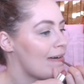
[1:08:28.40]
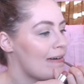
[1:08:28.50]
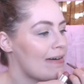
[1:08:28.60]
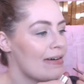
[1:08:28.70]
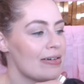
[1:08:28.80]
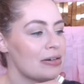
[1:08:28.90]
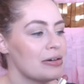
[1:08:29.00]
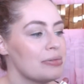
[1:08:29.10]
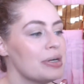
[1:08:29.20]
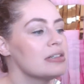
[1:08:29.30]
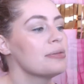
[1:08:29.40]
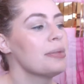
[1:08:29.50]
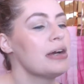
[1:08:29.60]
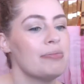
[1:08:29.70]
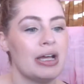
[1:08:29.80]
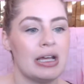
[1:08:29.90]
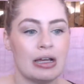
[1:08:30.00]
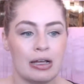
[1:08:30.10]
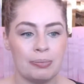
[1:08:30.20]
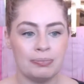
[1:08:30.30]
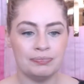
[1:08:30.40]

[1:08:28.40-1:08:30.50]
I don't know much about makeup,